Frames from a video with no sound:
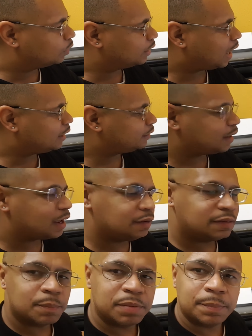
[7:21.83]
lot of
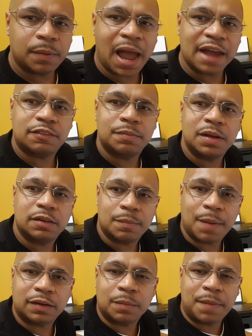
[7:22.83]
things that people ask me is
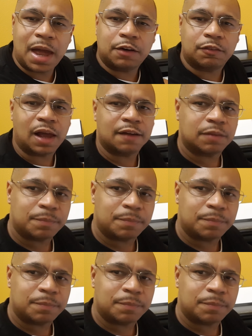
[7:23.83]
about the battery life.